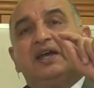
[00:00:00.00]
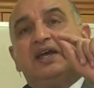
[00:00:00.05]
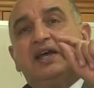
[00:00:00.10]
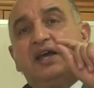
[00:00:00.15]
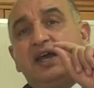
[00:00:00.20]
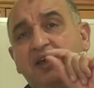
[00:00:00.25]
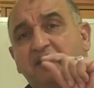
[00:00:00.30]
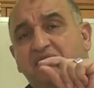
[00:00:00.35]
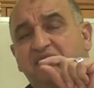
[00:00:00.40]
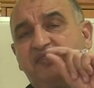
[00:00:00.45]

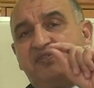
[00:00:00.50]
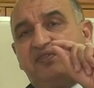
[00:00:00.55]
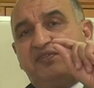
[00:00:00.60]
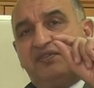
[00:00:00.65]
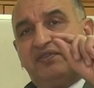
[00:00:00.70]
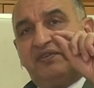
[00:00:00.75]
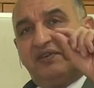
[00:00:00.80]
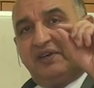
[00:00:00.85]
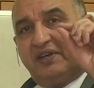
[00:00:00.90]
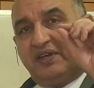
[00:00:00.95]

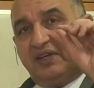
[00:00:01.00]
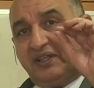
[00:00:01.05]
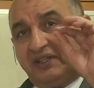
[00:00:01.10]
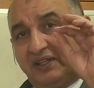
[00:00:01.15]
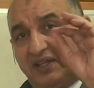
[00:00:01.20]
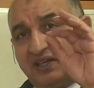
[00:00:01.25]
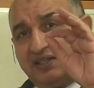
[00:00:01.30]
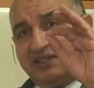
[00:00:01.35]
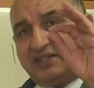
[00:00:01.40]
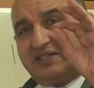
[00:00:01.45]
If it
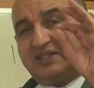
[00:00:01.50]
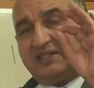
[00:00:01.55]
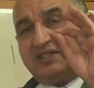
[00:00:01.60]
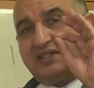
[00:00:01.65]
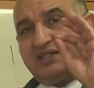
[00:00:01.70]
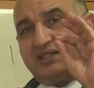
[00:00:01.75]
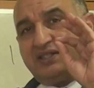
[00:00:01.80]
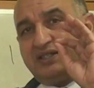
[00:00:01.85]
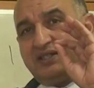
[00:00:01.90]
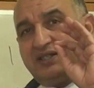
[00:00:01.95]
is
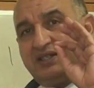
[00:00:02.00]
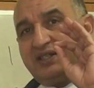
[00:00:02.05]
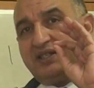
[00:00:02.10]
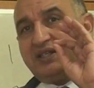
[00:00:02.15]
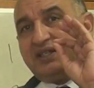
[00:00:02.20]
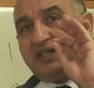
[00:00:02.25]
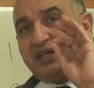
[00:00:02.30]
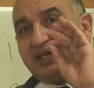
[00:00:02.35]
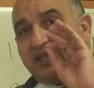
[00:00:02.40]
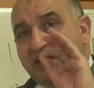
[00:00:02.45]

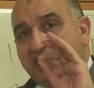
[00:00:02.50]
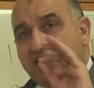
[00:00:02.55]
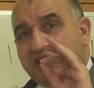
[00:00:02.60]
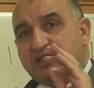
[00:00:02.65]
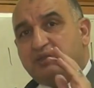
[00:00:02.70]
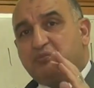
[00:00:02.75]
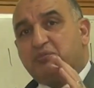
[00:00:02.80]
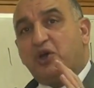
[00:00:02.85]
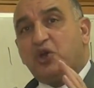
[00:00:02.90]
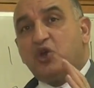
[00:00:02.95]

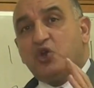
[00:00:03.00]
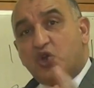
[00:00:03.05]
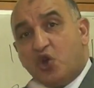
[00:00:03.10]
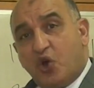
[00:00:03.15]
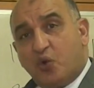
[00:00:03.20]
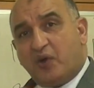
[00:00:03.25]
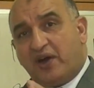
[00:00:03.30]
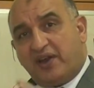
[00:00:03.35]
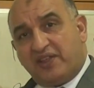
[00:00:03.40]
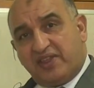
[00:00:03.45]
increased by
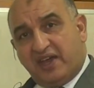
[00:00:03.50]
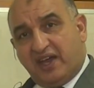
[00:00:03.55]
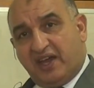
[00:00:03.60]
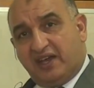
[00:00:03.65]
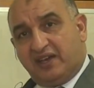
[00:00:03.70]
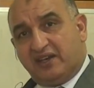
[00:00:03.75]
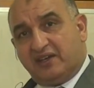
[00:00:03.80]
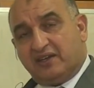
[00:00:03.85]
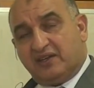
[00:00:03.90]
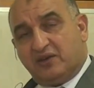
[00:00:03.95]
lower
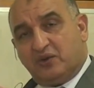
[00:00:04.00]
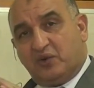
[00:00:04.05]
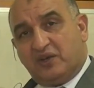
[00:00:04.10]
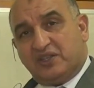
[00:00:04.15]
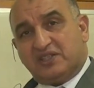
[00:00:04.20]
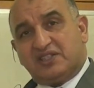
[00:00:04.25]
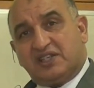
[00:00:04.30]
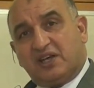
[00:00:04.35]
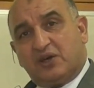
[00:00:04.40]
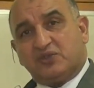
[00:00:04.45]
than
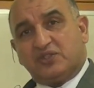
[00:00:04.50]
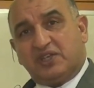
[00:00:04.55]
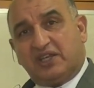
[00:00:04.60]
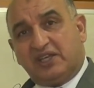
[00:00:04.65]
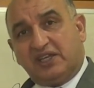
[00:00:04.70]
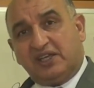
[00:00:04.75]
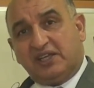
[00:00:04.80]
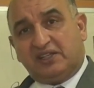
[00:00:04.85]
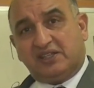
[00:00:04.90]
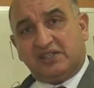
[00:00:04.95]

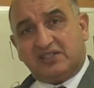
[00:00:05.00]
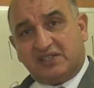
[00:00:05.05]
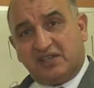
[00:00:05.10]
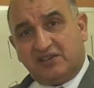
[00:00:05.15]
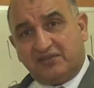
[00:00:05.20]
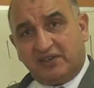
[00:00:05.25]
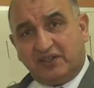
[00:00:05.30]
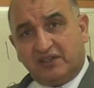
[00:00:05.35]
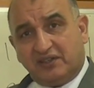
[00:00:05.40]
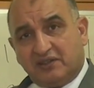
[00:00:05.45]

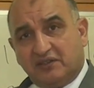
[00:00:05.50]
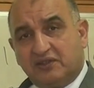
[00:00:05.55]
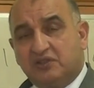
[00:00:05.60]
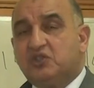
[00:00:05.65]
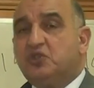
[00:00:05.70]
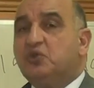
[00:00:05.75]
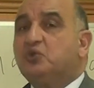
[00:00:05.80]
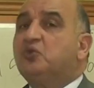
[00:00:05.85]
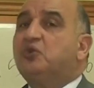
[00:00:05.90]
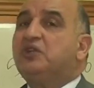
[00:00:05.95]
1,087,
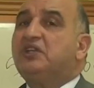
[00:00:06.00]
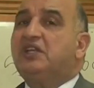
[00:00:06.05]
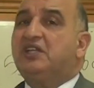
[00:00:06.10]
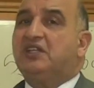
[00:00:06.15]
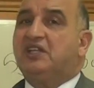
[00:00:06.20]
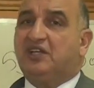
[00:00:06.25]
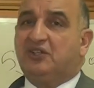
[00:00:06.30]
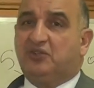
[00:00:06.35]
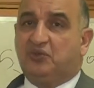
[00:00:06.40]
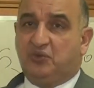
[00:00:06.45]
you don't
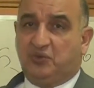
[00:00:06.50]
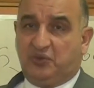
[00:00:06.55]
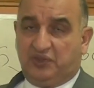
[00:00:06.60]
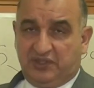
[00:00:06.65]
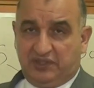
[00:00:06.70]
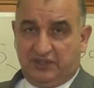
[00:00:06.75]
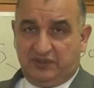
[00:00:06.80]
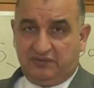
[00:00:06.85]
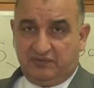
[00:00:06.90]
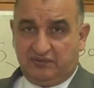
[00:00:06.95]
need at all.
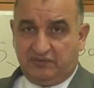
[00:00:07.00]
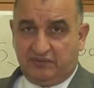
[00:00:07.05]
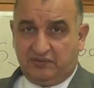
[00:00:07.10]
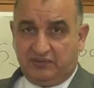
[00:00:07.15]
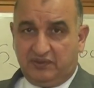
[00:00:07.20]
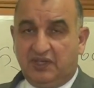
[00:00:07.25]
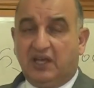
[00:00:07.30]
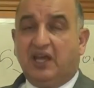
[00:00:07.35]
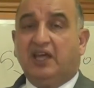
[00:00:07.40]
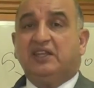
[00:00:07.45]

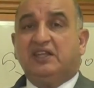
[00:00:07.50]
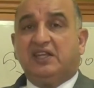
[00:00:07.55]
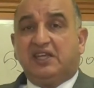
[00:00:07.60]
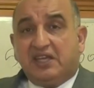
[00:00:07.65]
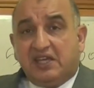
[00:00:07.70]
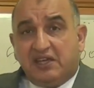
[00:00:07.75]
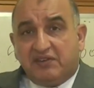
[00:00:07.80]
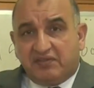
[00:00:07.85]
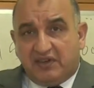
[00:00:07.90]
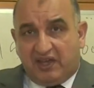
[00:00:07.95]
And
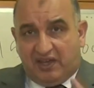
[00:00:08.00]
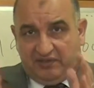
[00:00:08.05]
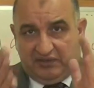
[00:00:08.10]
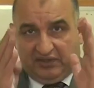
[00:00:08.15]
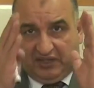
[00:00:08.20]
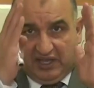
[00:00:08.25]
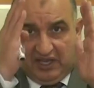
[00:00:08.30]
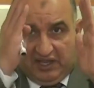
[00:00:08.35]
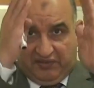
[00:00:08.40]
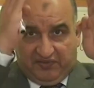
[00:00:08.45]

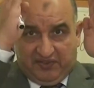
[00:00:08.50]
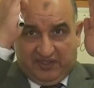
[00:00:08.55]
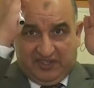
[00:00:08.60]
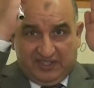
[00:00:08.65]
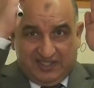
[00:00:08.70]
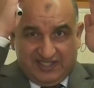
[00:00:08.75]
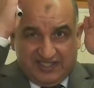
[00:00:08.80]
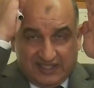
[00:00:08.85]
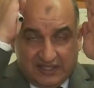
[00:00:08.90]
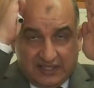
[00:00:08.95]
if
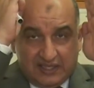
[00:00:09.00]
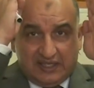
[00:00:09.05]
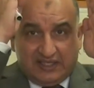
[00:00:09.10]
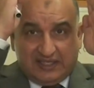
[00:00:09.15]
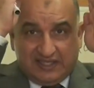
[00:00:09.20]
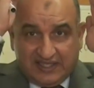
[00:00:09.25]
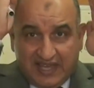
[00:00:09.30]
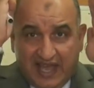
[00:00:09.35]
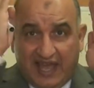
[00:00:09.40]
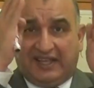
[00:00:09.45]

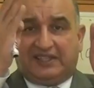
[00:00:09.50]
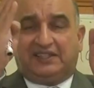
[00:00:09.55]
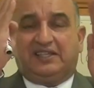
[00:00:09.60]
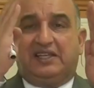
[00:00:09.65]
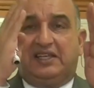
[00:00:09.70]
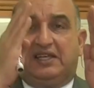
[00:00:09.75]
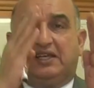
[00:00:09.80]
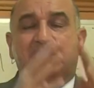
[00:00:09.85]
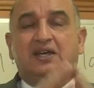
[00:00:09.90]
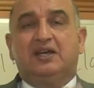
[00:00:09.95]

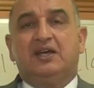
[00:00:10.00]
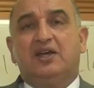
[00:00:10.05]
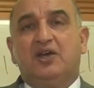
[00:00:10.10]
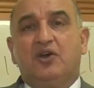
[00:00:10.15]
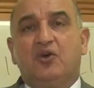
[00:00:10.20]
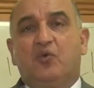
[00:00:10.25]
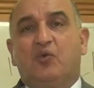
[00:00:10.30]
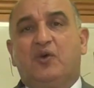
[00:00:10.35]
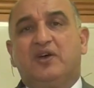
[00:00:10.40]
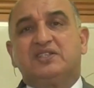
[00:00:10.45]
exactly
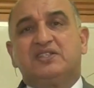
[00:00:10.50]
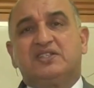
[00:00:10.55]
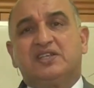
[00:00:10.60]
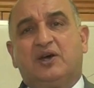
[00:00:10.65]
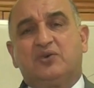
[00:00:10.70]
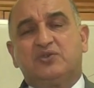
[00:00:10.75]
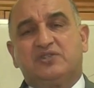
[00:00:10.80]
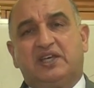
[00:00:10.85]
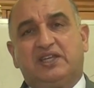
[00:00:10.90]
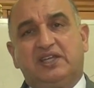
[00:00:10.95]

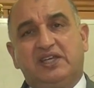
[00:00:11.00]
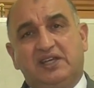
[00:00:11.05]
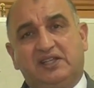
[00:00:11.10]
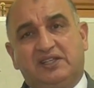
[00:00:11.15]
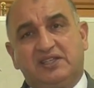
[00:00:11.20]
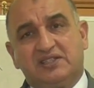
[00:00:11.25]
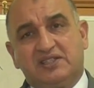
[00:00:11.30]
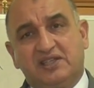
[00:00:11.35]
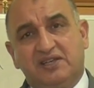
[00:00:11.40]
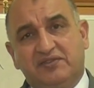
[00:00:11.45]

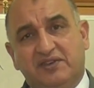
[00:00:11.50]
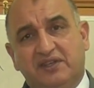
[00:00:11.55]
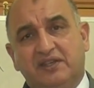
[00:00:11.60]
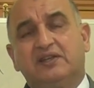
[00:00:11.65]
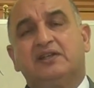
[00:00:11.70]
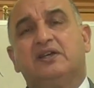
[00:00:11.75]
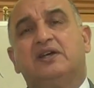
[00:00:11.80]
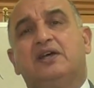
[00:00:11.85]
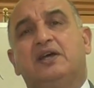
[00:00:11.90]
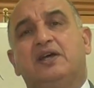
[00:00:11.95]

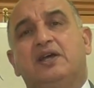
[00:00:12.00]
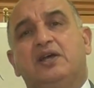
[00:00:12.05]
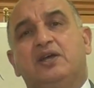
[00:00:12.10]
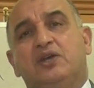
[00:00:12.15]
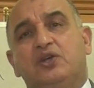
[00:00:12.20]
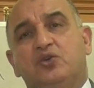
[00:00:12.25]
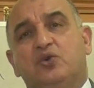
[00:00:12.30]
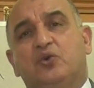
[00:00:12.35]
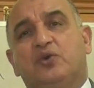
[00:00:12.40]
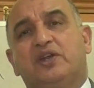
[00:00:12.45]
1,087,
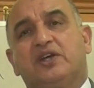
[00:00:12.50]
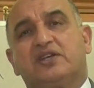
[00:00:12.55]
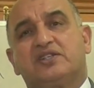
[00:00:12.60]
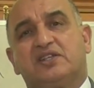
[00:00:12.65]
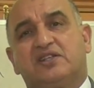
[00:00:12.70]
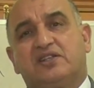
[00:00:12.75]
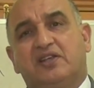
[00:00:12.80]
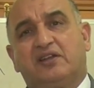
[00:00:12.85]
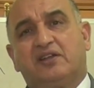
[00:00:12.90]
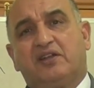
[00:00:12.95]
your
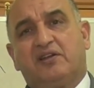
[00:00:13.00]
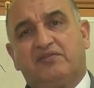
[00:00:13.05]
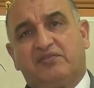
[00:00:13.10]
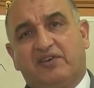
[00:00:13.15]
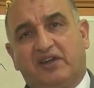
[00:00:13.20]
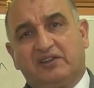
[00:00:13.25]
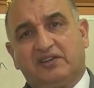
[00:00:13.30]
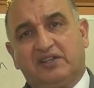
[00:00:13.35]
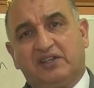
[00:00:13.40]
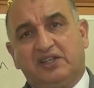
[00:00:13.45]
external
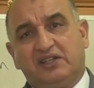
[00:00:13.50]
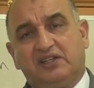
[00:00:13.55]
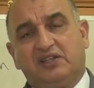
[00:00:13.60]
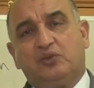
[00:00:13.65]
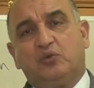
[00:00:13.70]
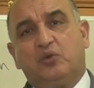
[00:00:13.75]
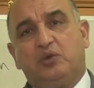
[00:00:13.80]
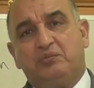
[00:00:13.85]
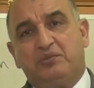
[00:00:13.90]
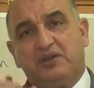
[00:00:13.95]
fund needed
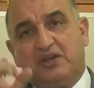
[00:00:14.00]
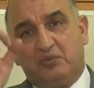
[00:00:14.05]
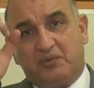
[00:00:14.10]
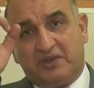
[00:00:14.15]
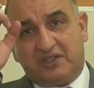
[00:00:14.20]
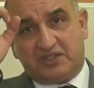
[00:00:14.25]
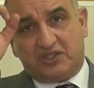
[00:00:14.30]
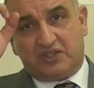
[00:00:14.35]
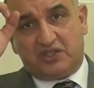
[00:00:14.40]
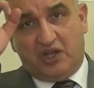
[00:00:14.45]
will be
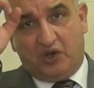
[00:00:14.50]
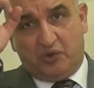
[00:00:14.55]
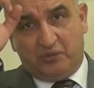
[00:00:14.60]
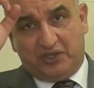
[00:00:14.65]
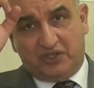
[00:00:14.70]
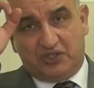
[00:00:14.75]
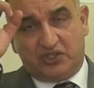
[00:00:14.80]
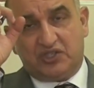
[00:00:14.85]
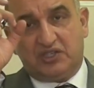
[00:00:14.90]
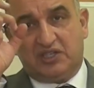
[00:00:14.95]
how
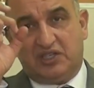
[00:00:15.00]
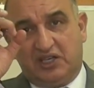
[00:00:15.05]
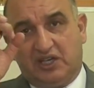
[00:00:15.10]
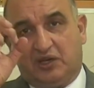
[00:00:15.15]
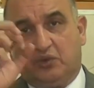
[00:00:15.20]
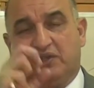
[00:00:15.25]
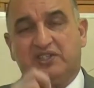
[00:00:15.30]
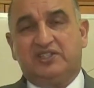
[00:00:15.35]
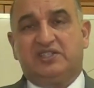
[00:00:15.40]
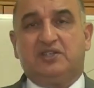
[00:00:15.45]
much?
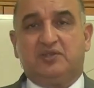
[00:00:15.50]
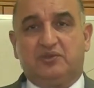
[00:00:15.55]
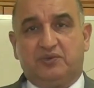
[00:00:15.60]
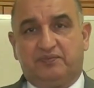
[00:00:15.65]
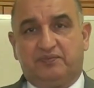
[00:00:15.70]
Equals.